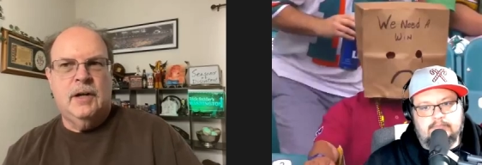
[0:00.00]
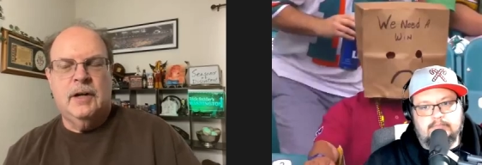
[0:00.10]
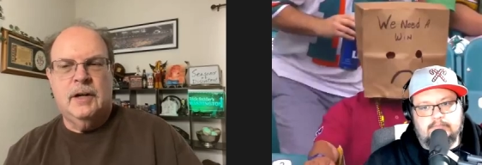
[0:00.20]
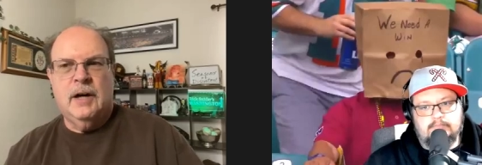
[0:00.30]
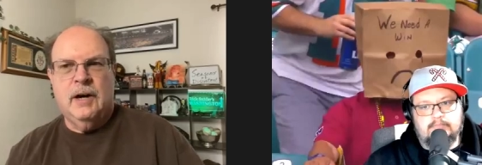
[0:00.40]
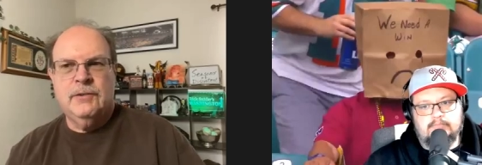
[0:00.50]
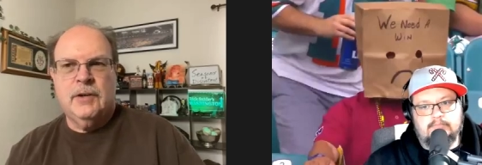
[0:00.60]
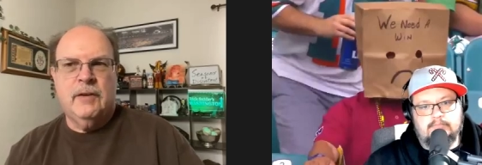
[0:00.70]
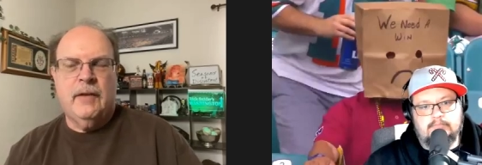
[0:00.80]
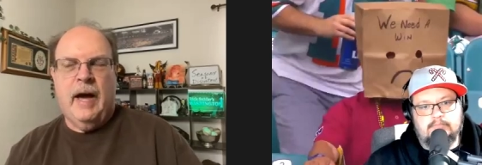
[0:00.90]
Speaker 1: Uh, I'll
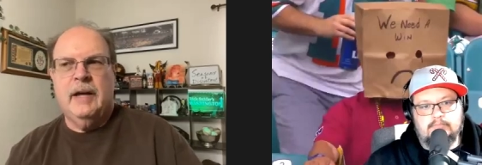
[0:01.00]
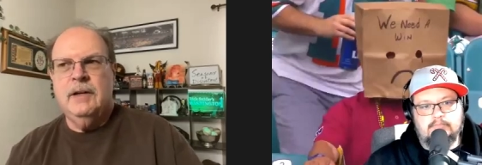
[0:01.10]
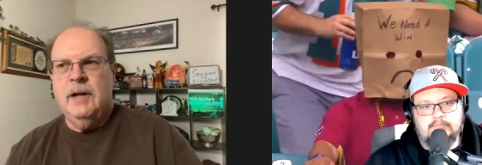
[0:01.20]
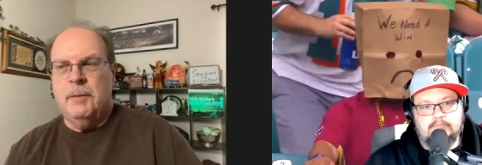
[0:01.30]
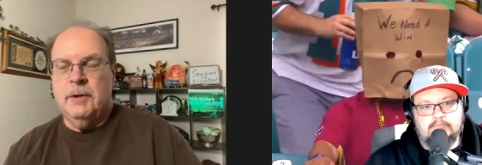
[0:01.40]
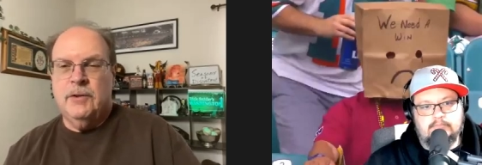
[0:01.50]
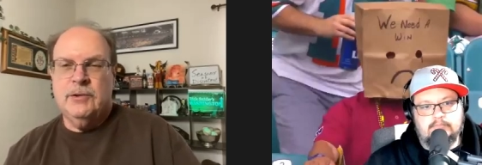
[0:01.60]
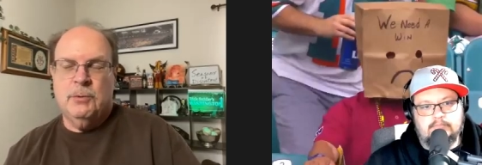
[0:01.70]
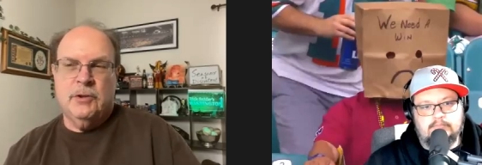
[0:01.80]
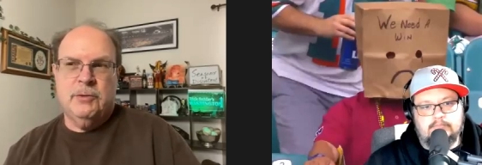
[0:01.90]
say that. I mean,
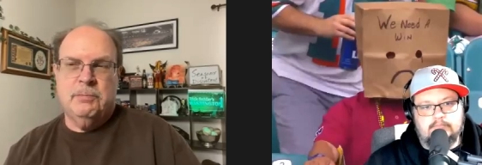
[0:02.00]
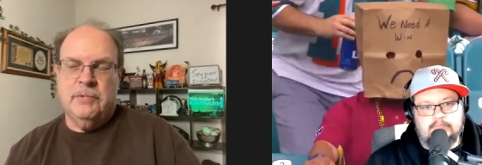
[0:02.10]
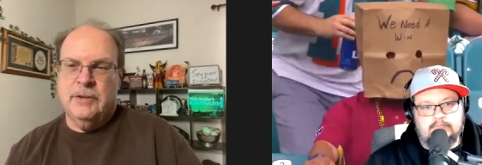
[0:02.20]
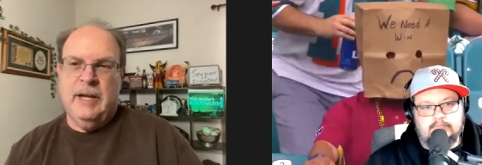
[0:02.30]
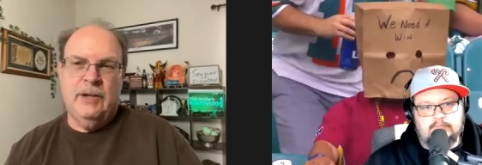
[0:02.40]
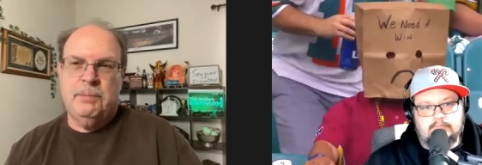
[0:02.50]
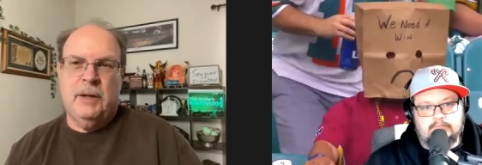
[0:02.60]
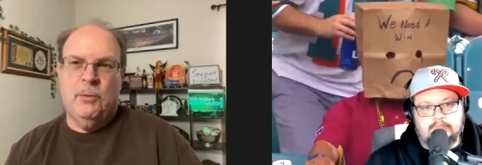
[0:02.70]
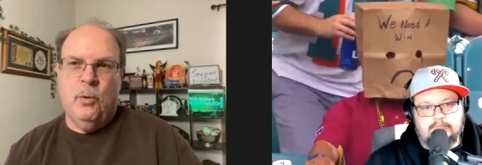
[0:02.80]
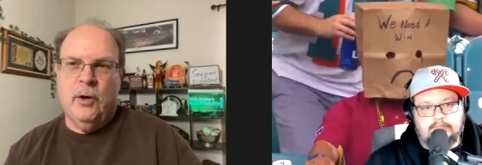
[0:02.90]
unless you want to, you can't
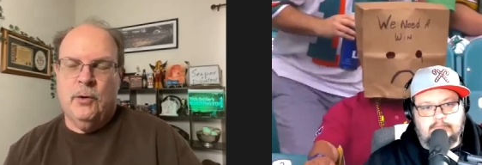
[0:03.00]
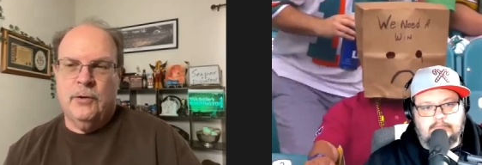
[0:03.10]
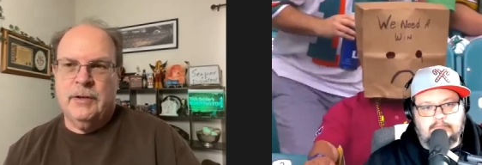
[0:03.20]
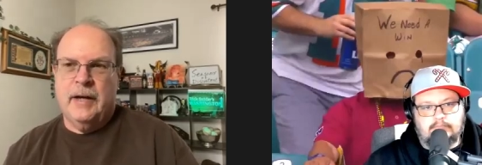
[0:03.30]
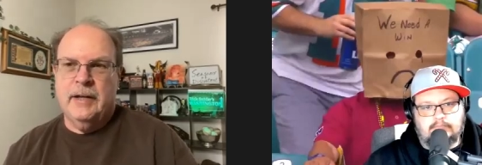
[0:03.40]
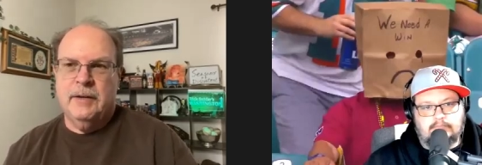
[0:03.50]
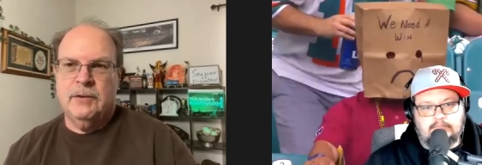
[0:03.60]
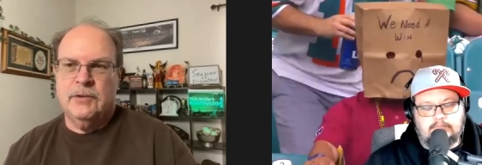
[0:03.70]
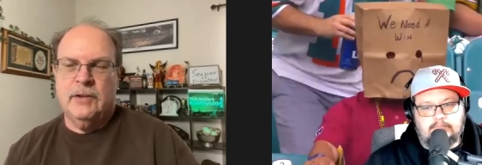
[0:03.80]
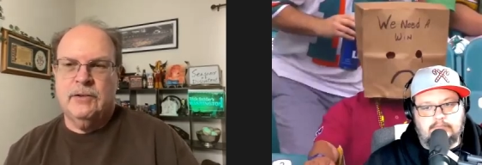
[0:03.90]
spend a one on a tight end
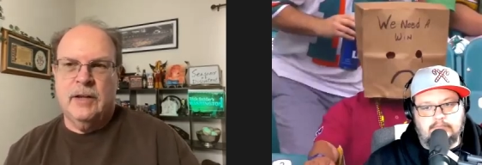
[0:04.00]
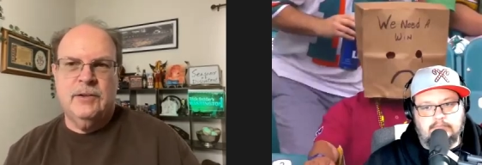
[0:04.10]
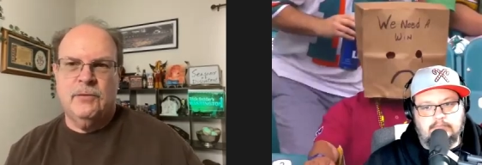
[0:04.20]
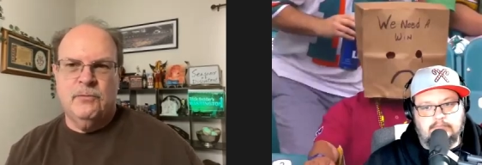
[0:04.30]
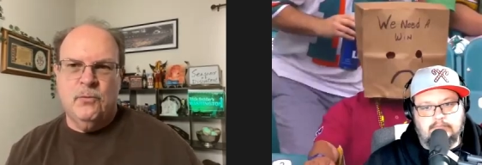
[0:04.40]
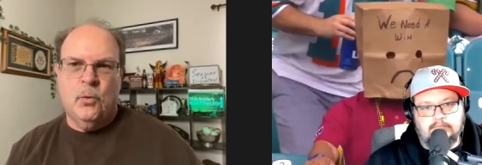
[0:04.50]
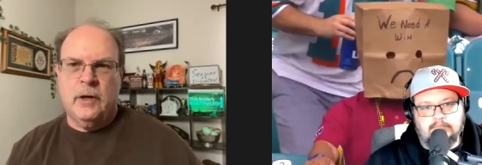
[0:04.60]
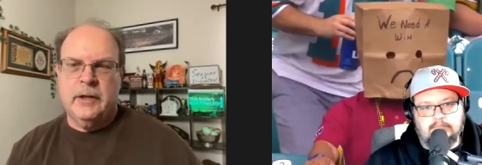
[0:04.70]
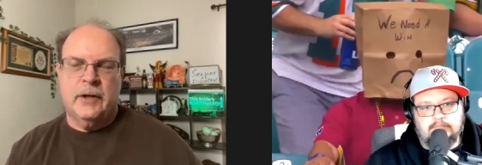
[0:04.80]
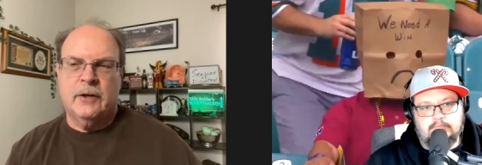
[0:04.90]
because that, that doesn't
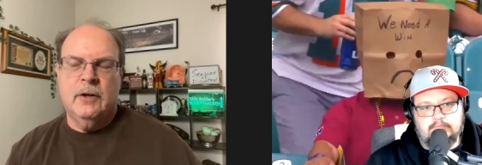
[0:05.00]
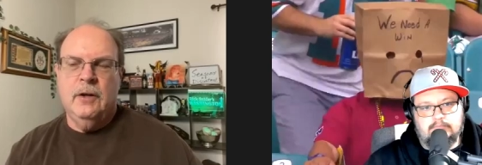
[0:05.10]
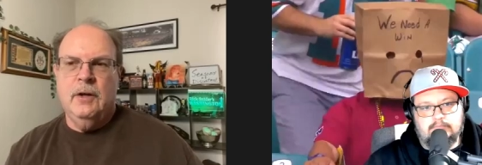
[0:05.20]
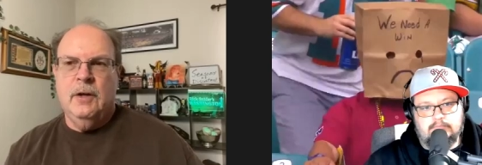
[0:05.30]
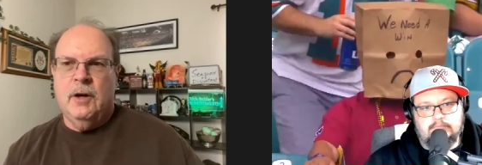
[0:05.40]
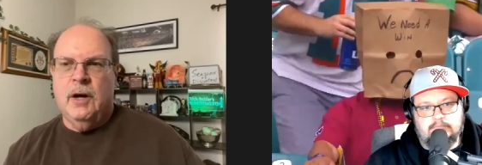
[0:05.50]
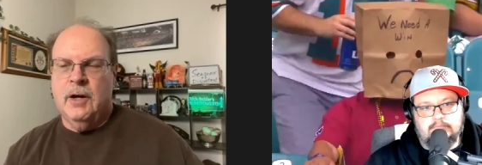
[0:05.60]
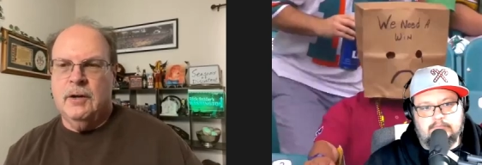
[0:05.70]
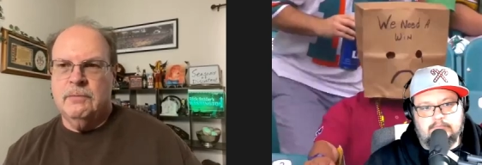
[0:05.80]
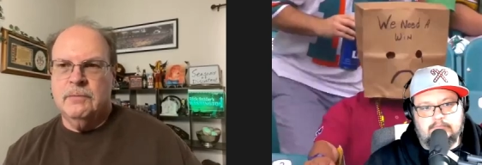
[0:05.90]
work here.
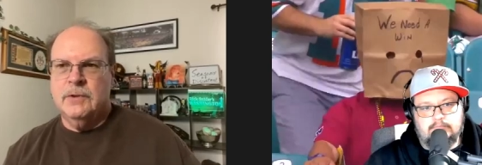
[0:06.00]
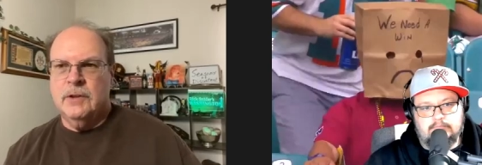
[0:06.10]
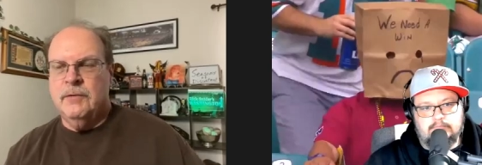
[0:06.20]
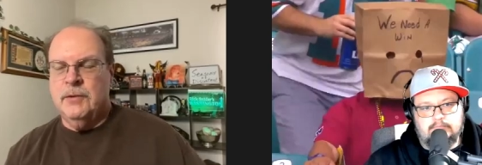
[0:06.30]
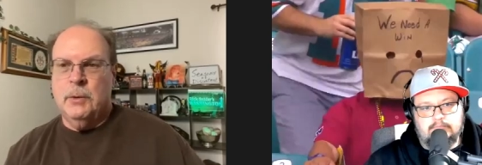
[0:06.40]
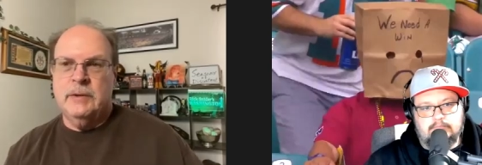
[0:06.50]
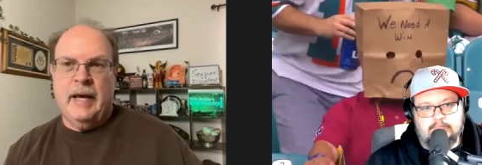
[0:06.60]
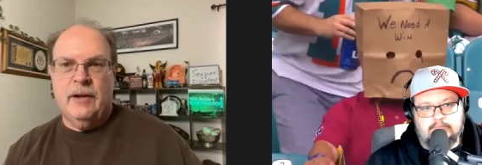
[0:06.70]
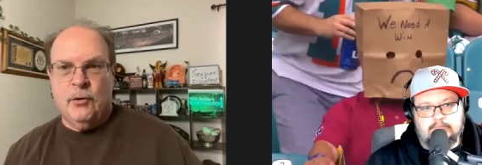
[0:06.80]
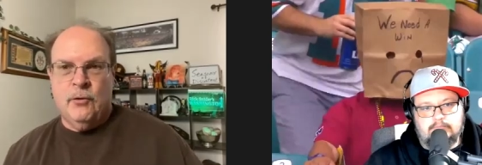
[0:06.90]
Uh, if you went
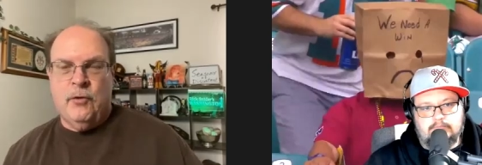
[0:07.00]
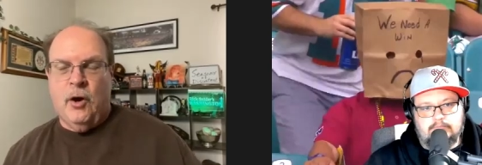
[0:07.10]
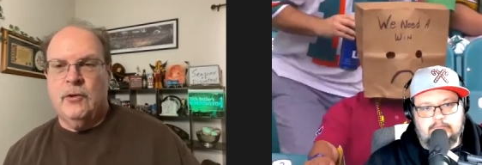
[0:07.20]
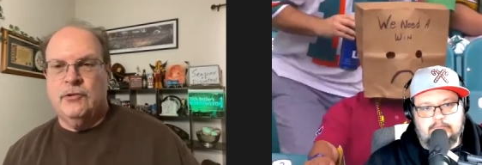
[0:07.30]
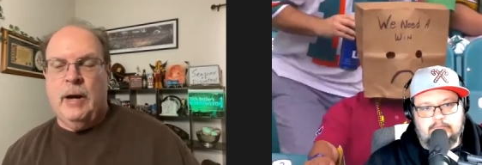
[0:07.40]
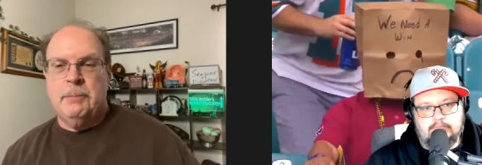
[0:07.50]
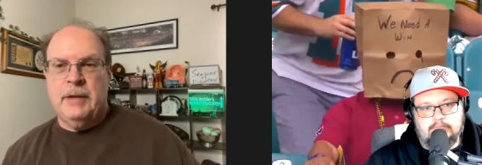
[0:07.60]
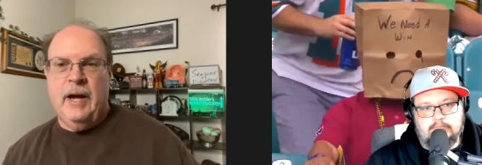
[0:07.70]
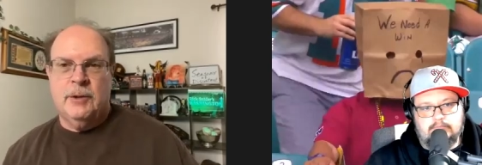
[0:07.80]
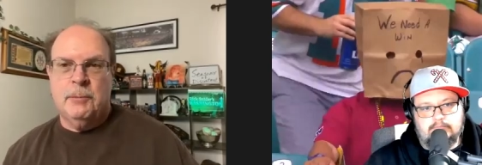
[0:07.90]
down a little farther, drop
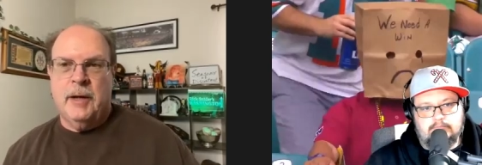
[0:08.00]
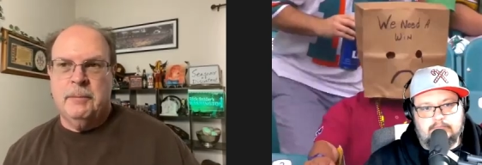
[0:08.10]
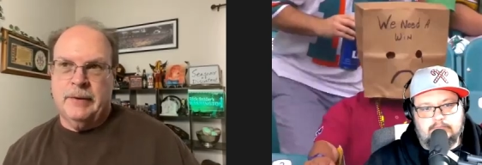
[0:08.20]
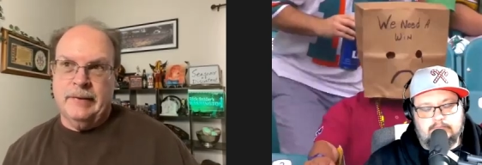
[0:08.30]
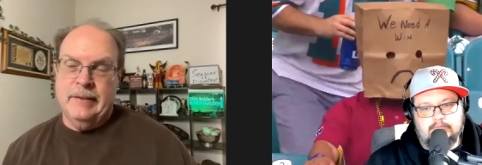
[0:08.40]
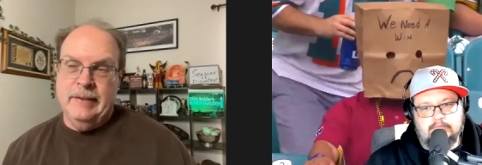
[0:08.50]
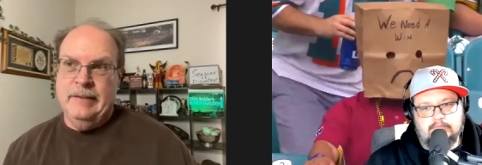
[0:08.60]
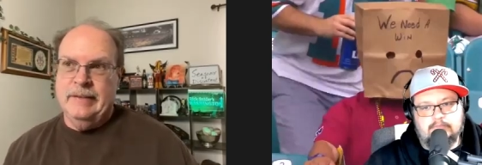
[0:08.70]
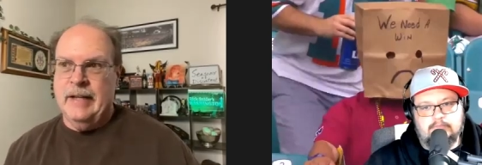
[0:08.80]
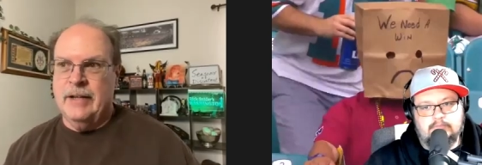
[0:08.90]
down, you might, but
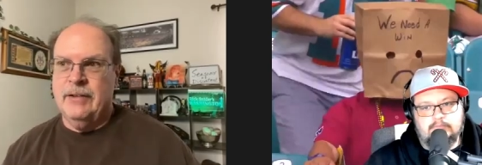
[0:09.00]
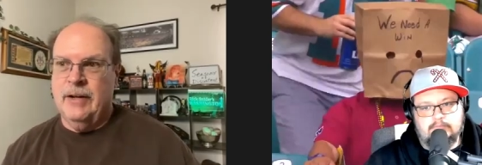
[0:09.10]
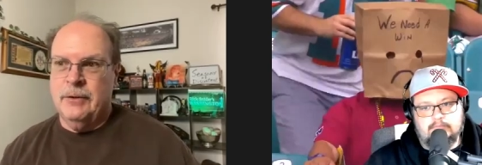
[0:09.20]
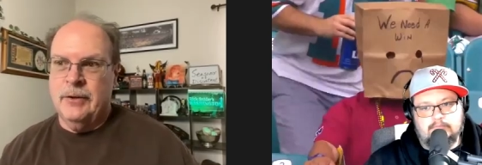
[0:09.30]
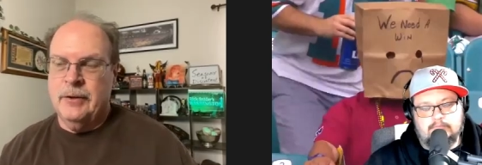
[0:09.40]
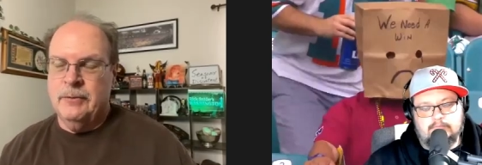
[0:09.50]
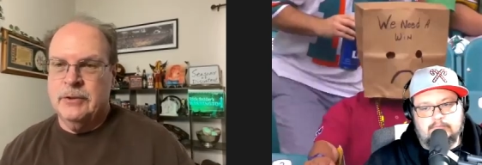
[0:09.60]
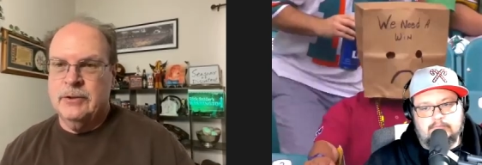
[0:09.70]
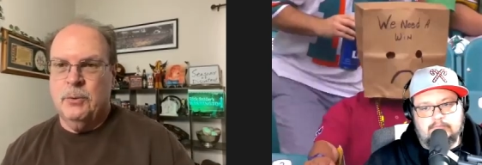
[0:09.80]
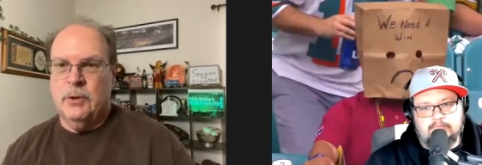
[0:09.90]
that's not really
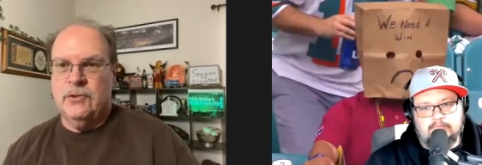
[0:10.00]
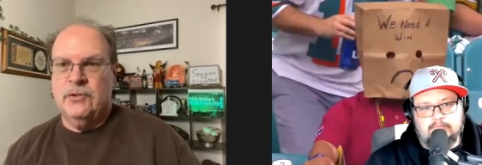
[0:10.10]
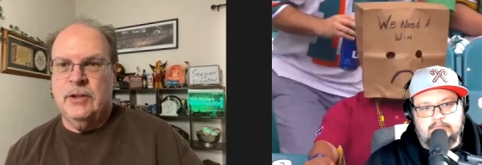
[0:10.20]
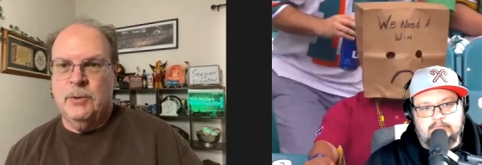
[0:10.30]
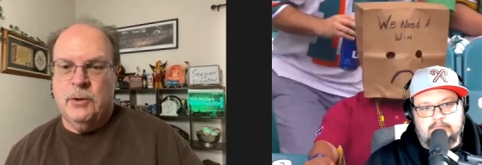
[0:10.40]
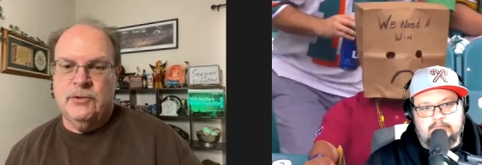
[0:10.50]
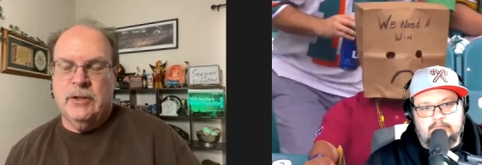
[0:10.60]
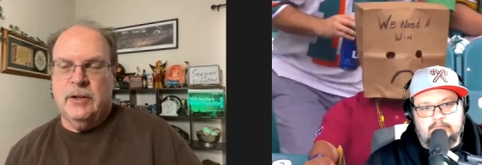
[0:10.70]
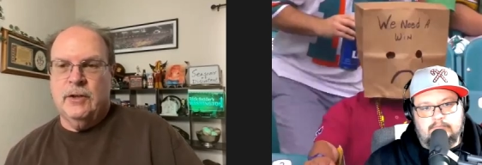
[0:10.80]
what you want to see. You want to see